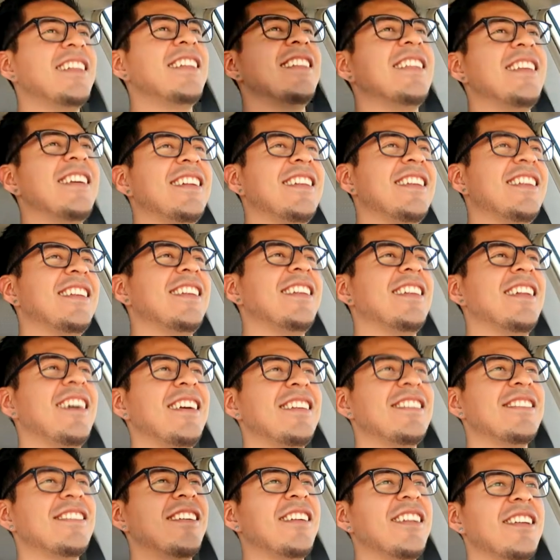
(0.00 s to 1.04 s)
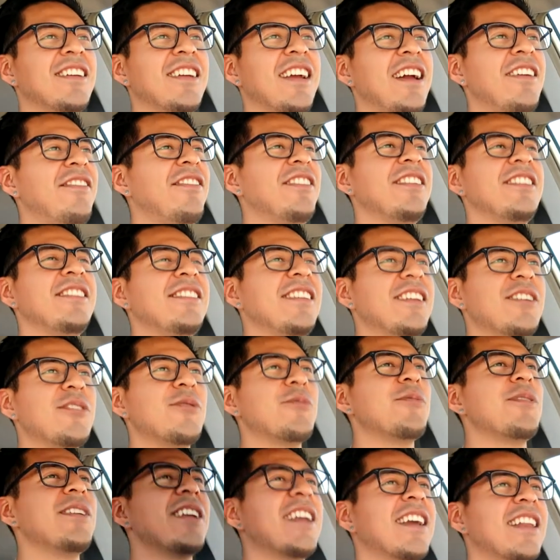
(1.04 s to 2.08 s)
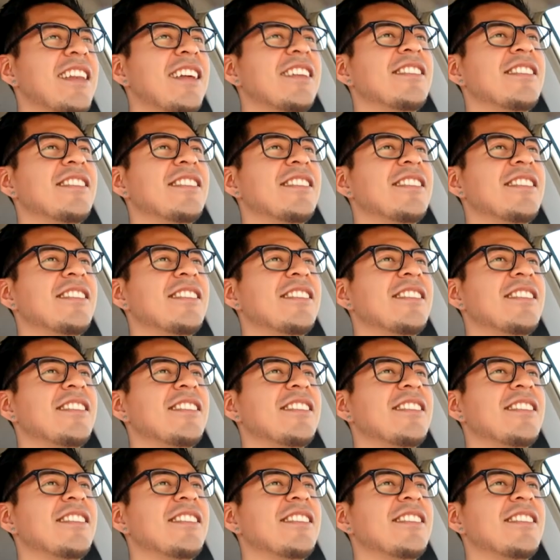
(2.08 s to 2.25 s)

And then I started every single weekend.